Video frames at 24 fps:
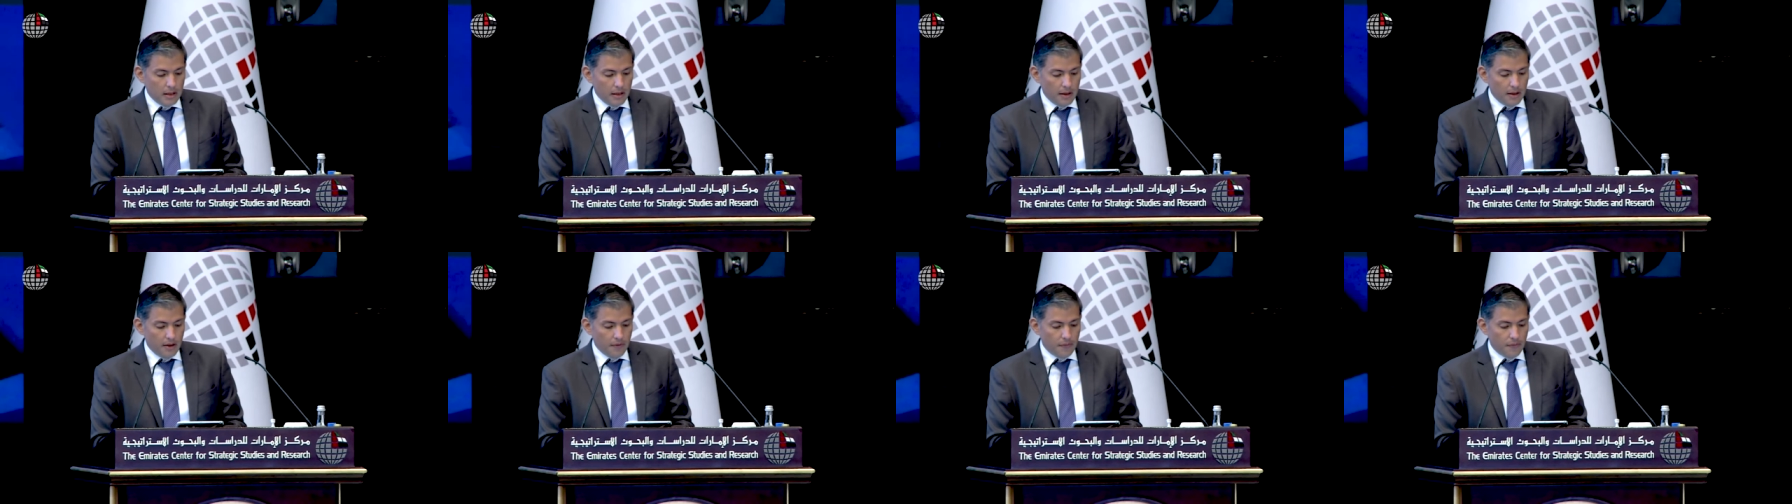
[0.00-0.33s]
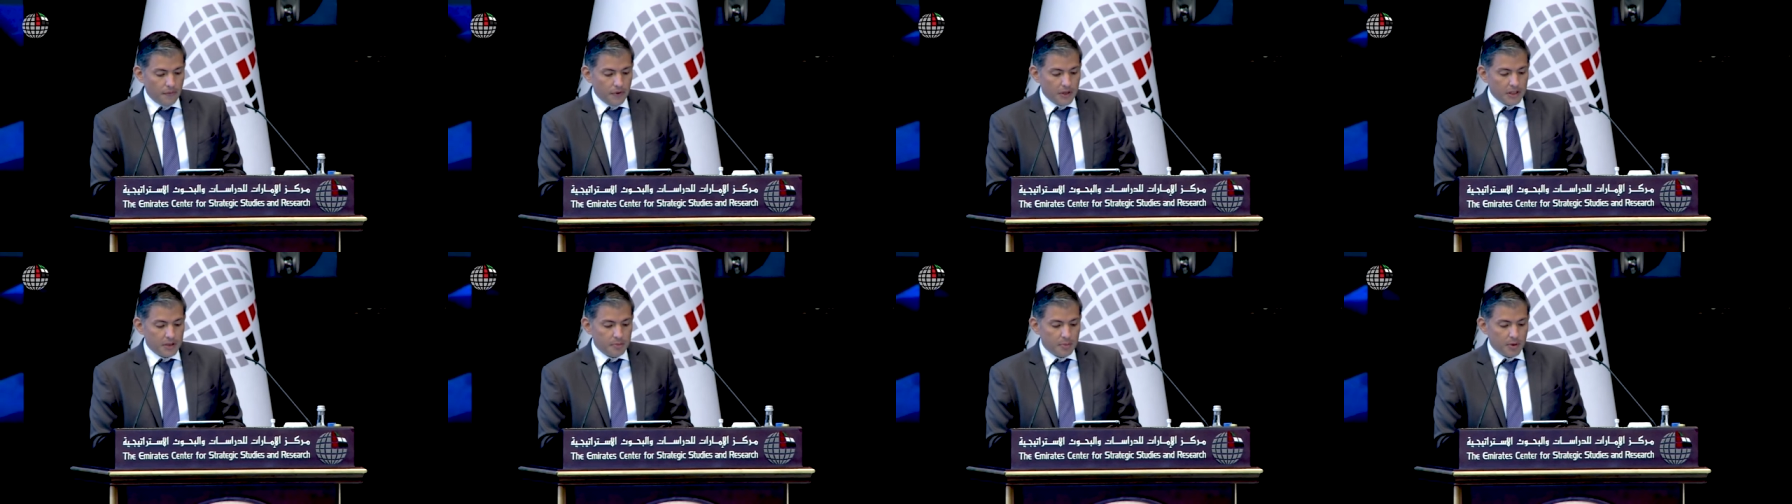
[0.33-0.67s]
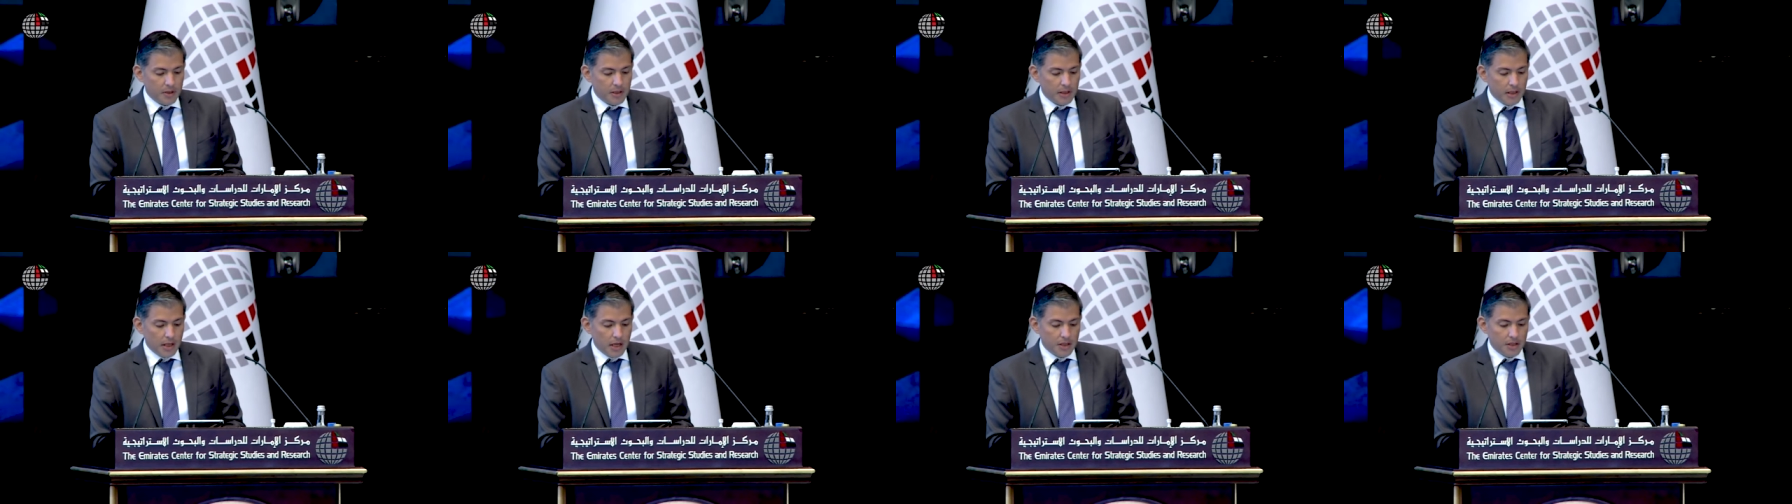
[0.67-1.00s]
the first
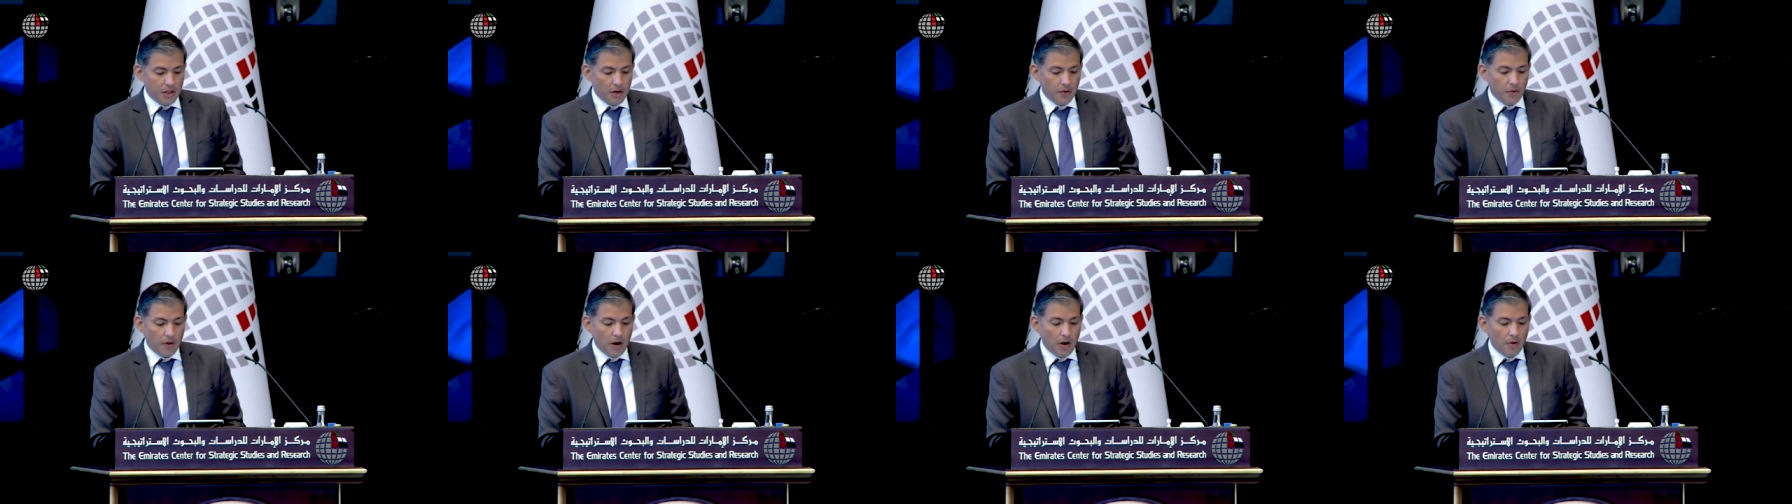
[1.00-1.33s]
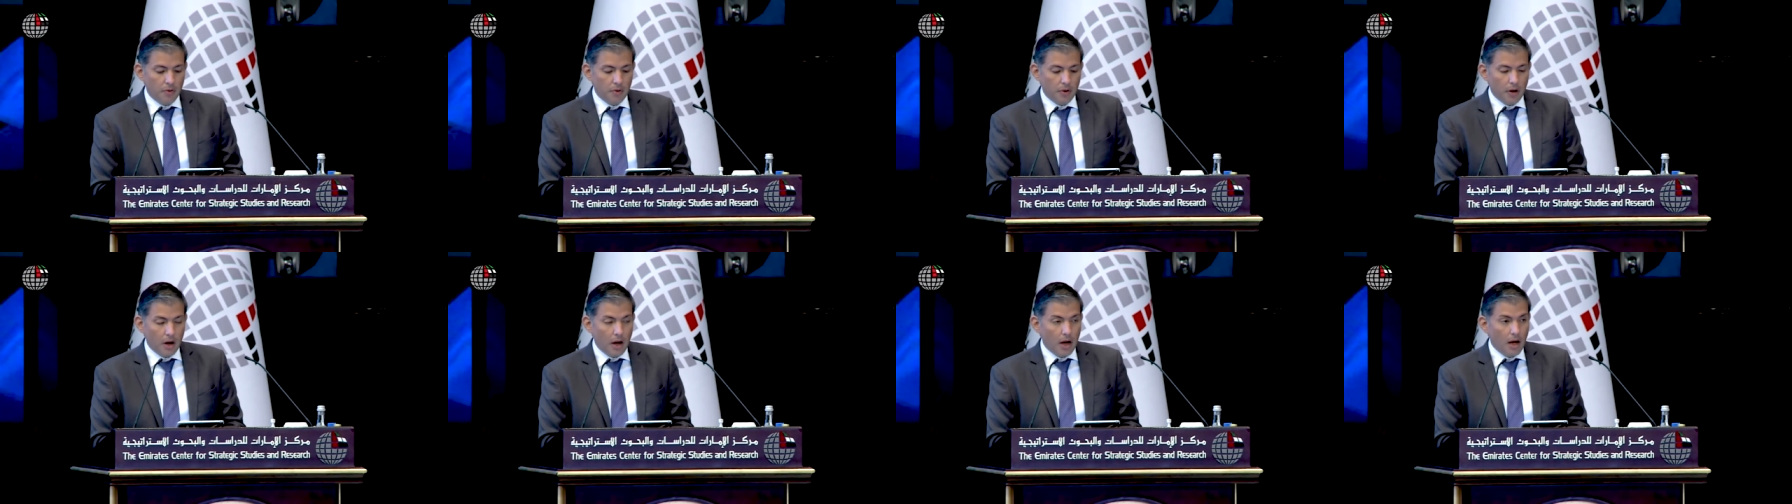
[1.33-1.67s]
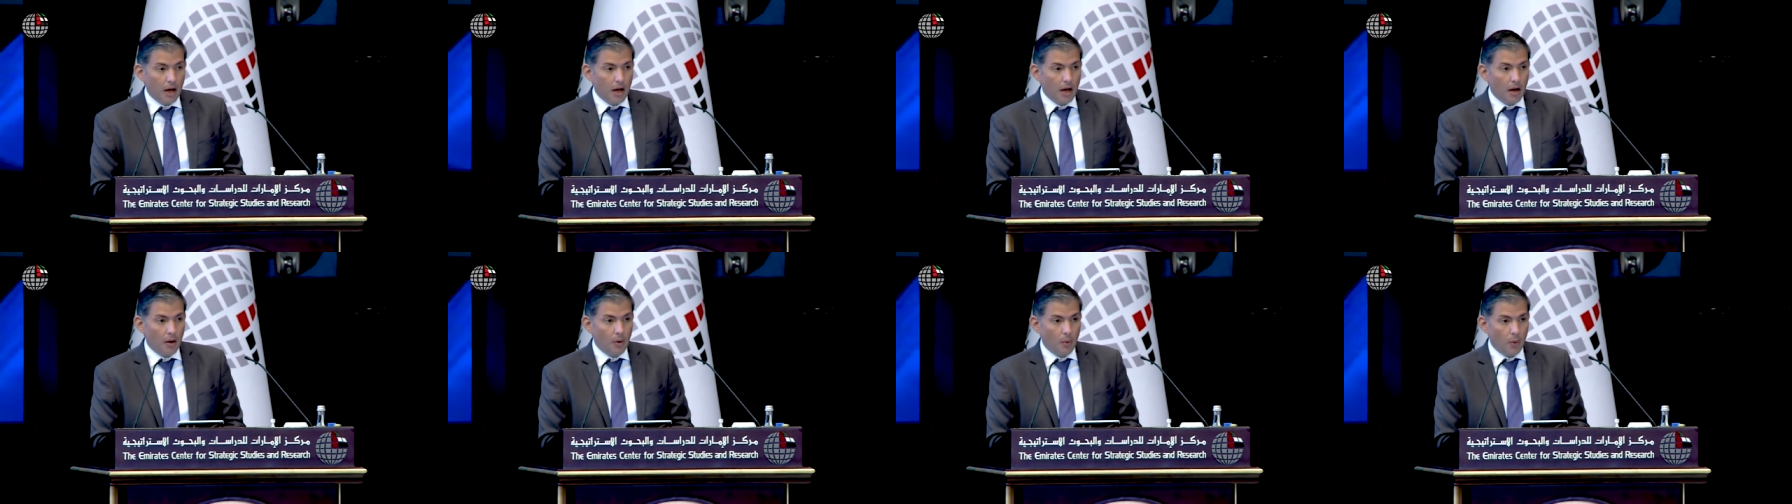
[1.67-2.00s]
presidential round
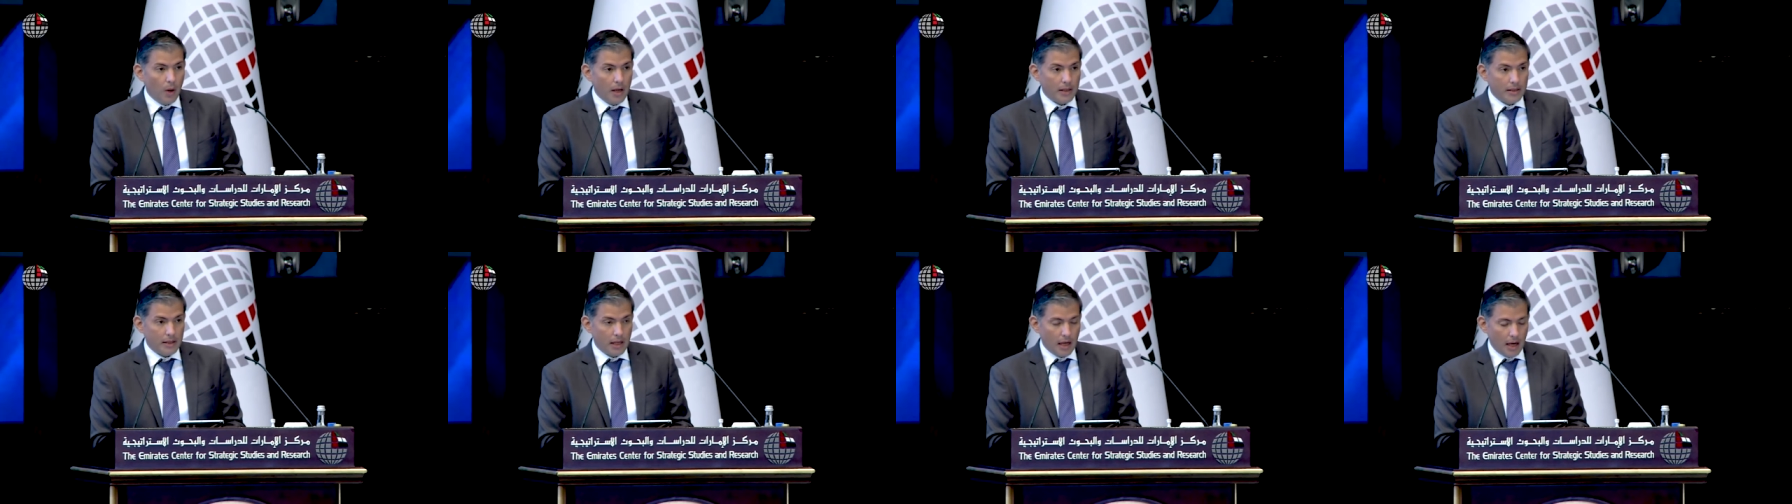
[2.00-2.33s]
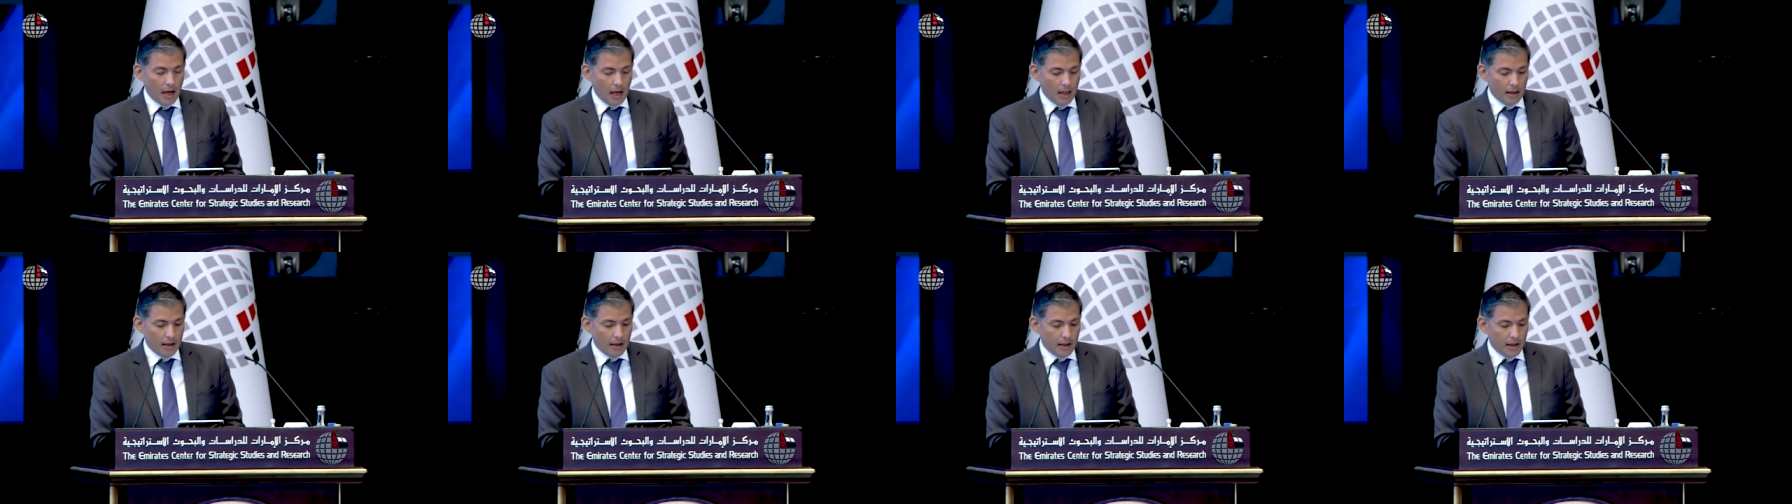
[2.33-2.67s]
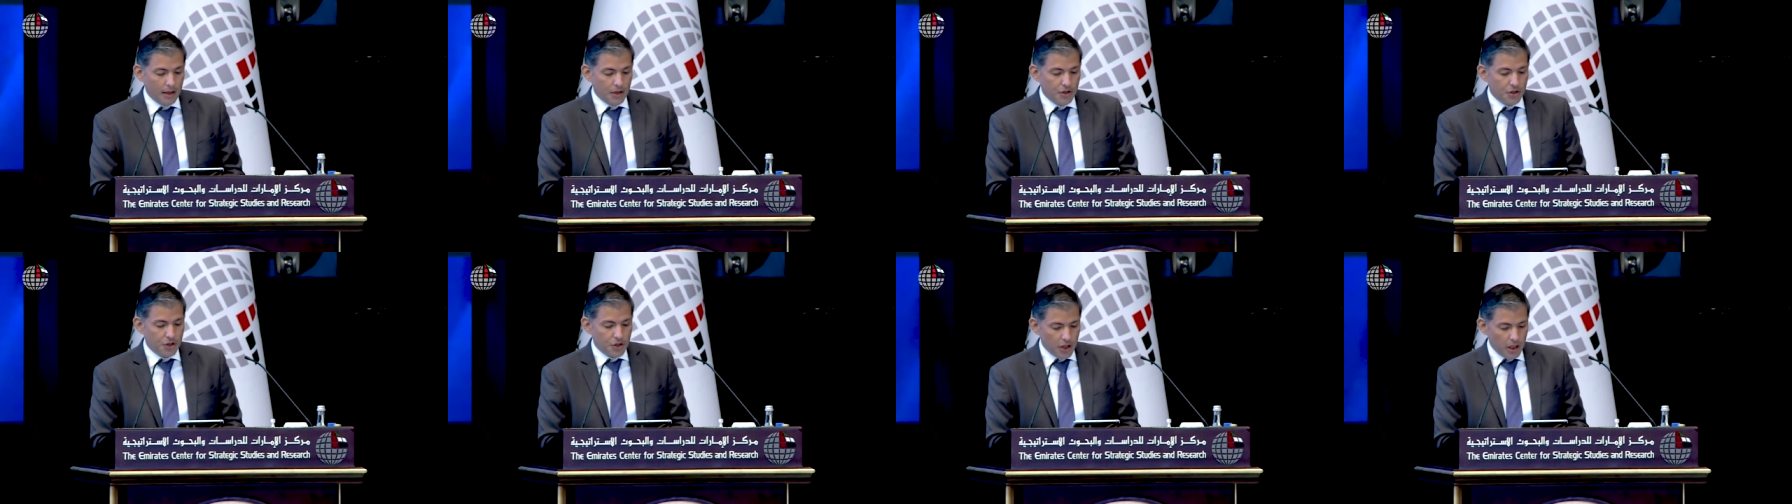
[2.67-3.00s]
was held
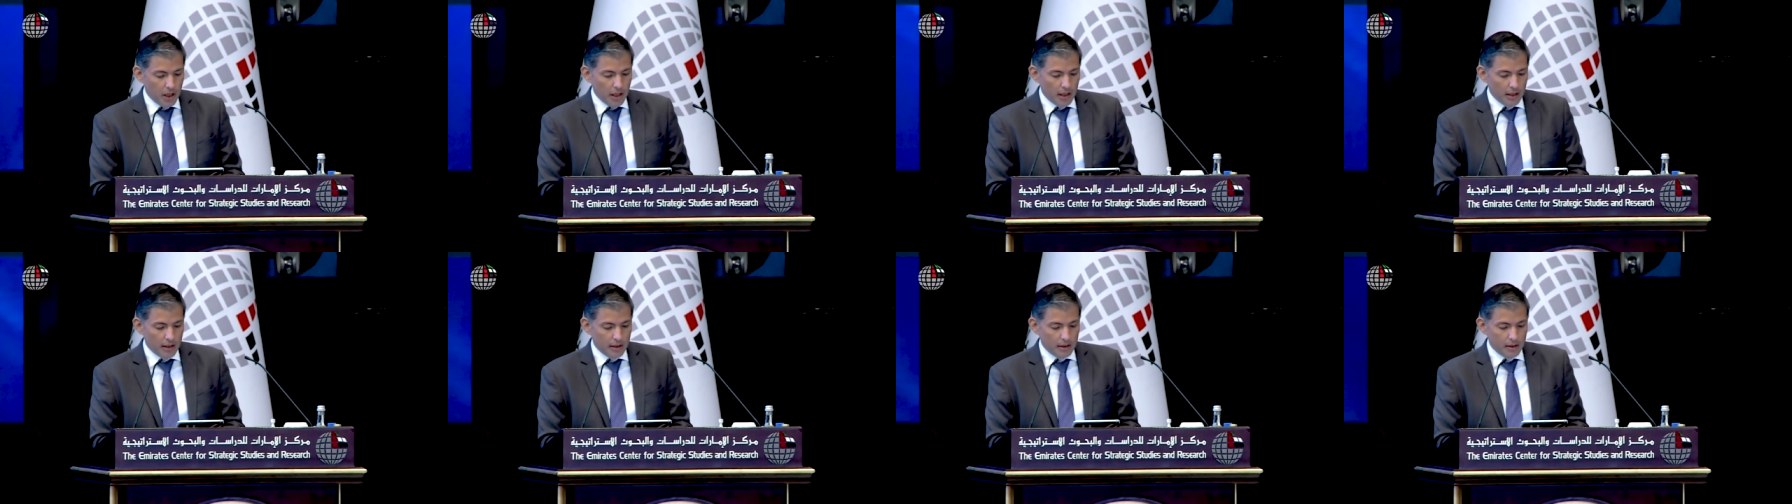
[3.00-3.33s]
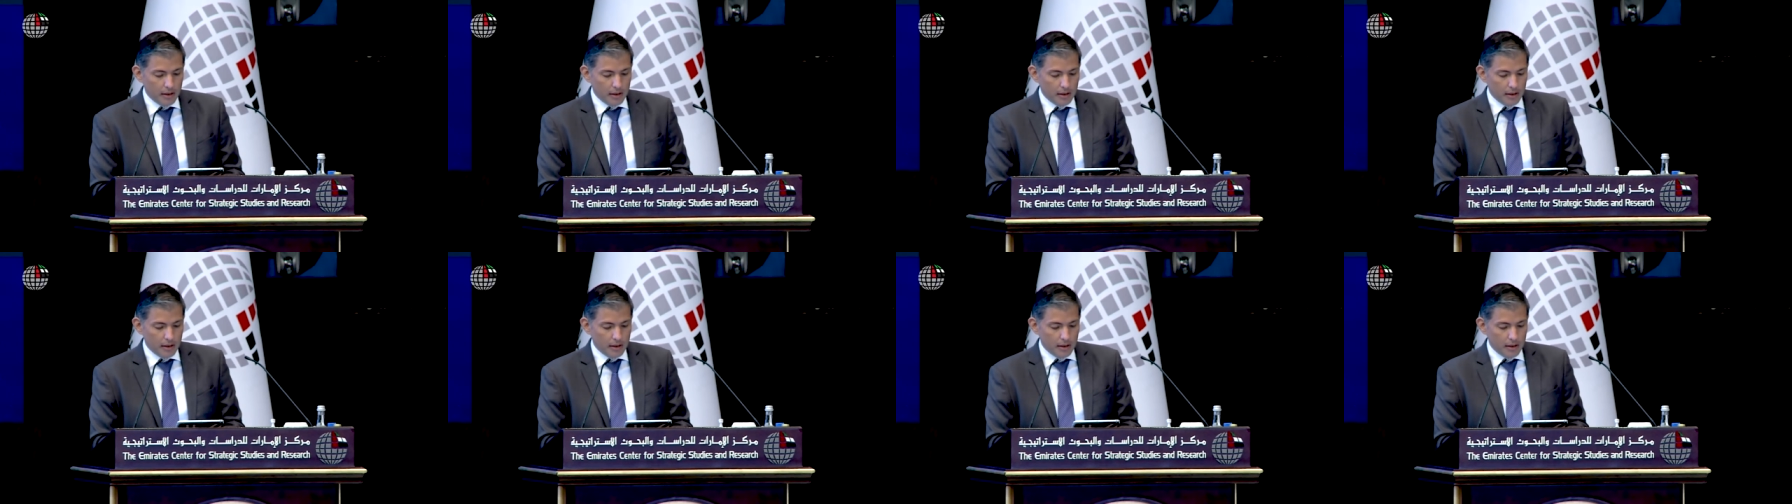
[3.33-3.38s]
in Chile,